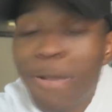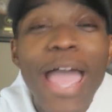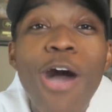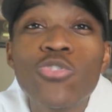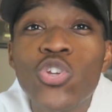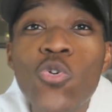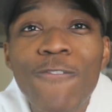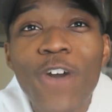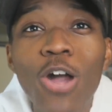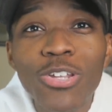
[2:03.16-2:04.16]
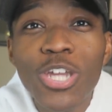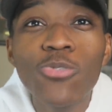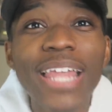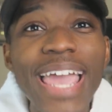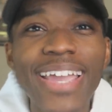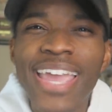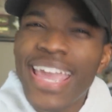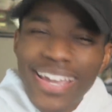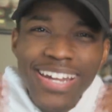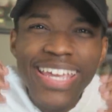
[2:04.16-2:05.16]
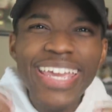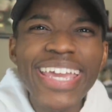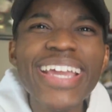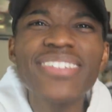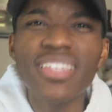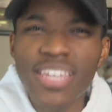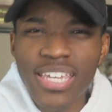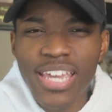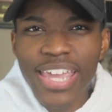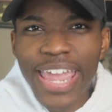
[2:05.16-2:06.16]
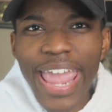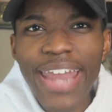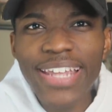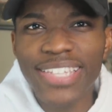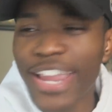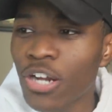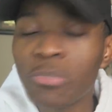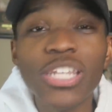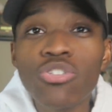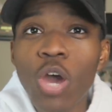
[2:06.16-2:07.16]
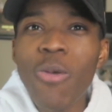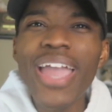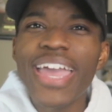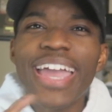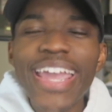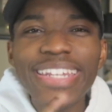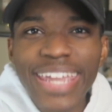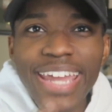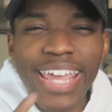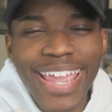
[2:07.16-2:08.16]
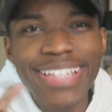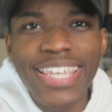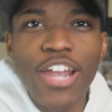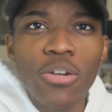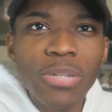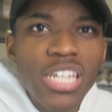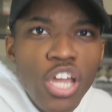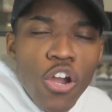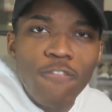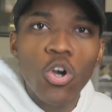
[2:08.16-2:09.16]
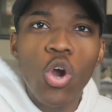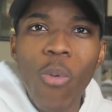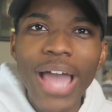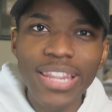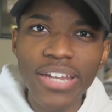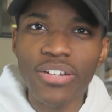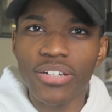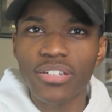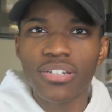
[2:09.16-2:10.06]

pound dude fall on your leg could have easily ended terribly. You know what? It did end terribly for Kawhi Leonard.